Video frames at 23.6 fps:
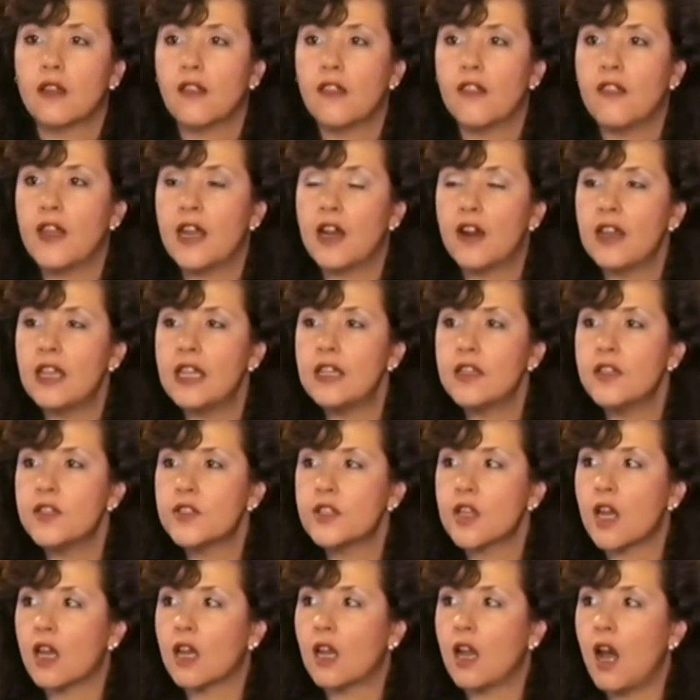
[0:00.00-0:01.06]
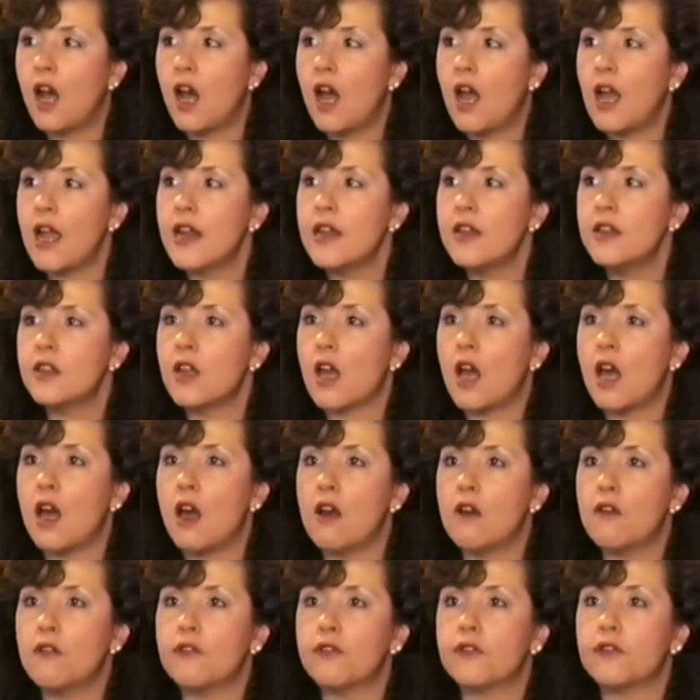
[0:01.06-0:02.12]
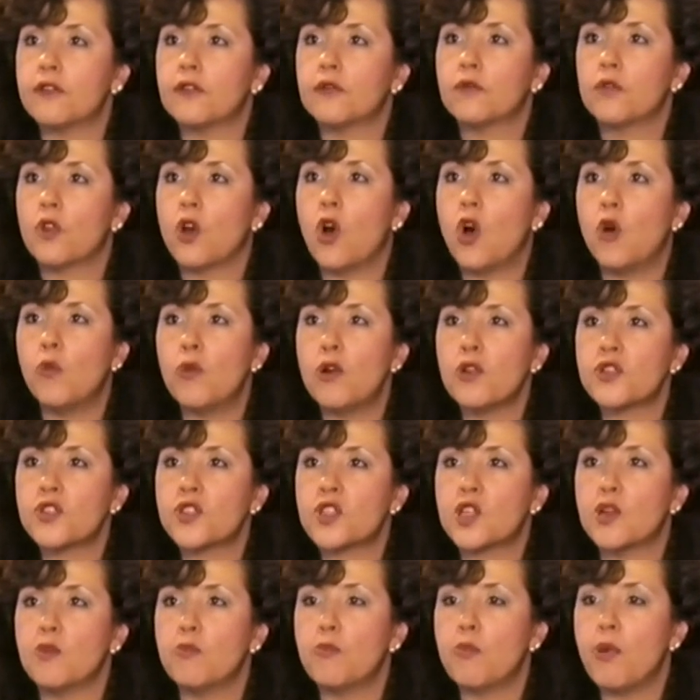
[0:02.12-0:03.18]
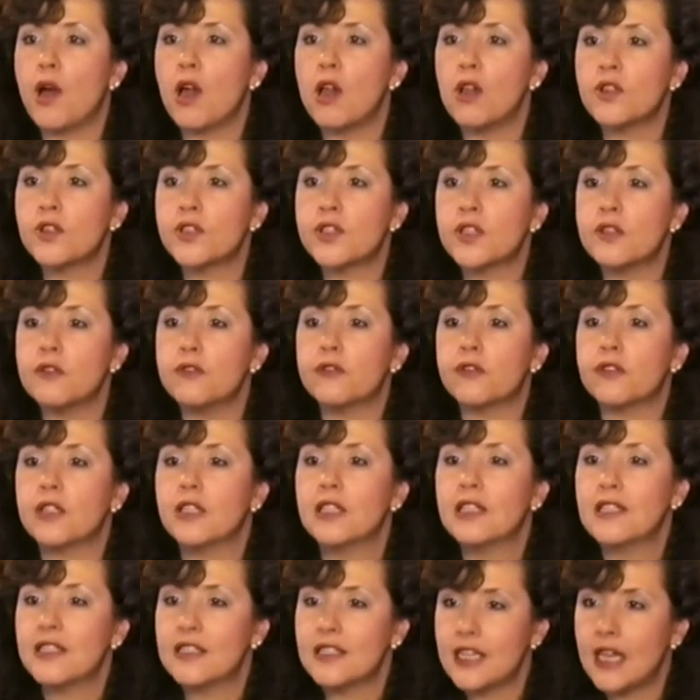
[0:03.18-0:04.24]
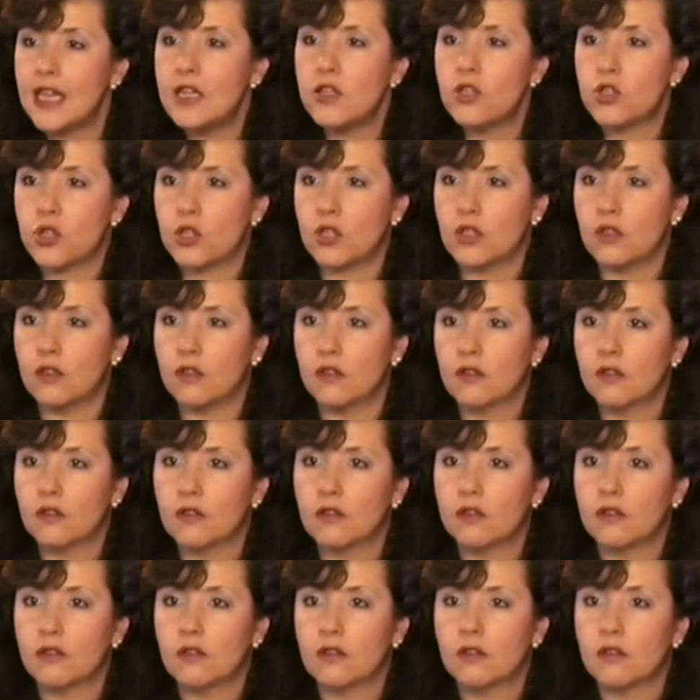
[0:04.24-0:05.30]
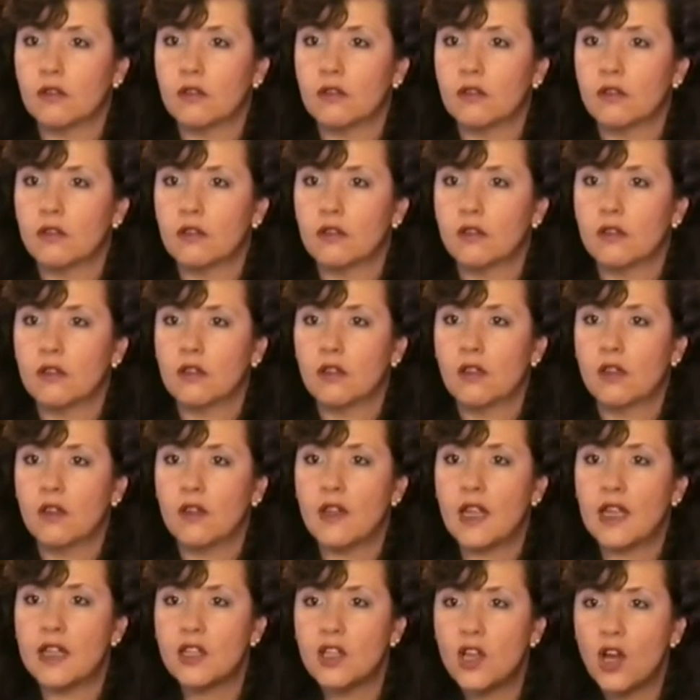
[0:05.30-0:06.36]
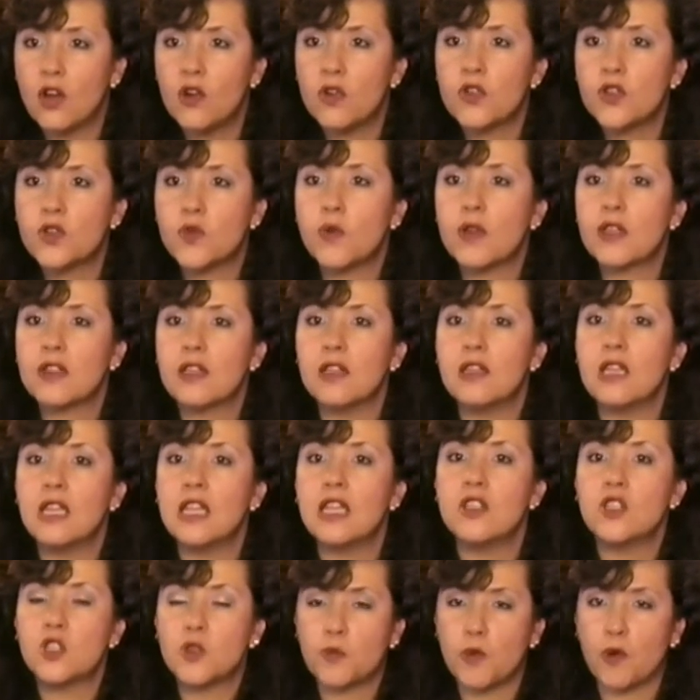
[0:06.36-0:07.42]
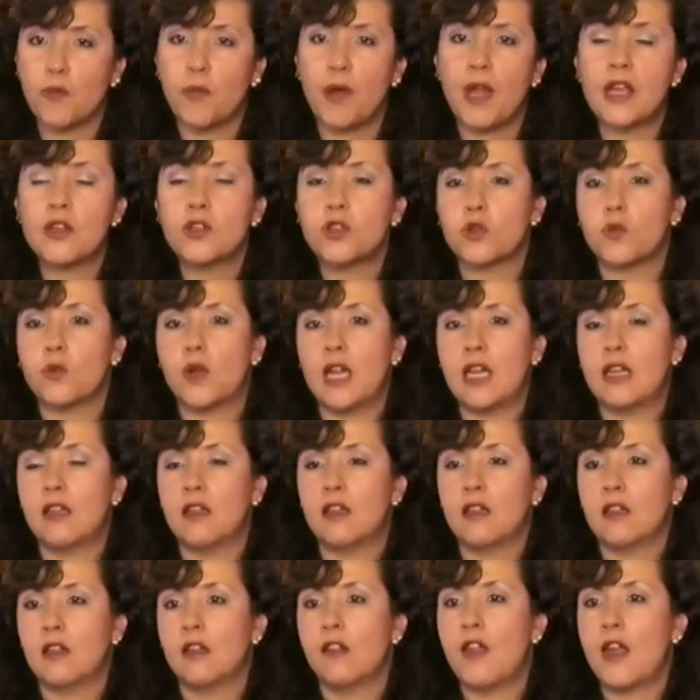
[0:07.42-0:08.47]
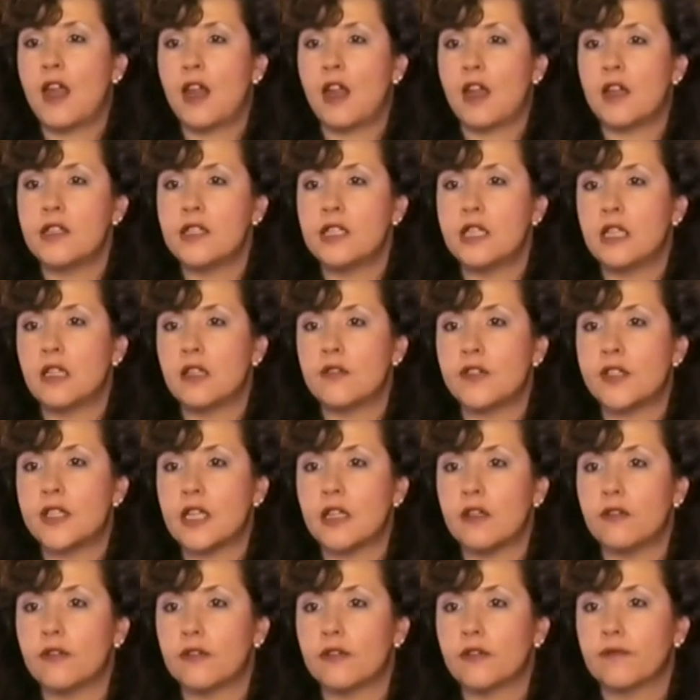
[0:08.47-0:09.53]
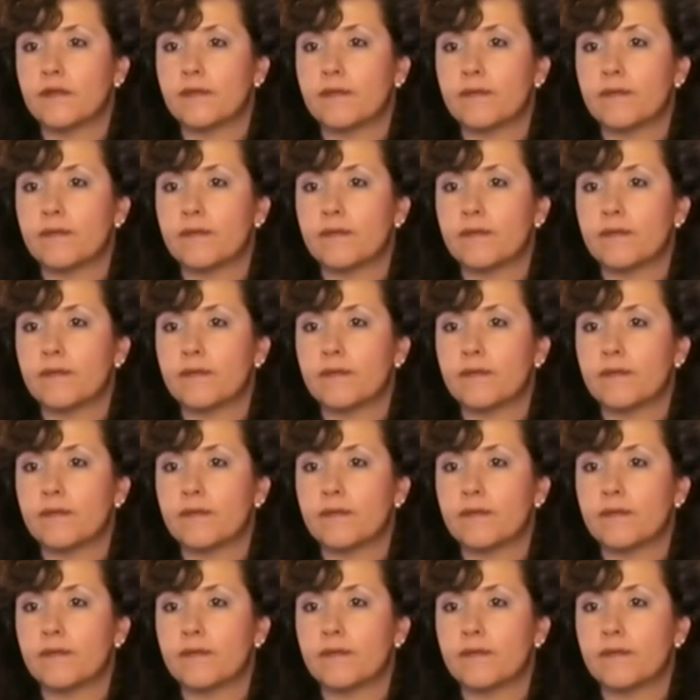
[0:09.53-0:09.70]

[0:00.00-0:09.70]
there is a kind of almost compulsive tension that goes with the need to perpetuate that idea of self.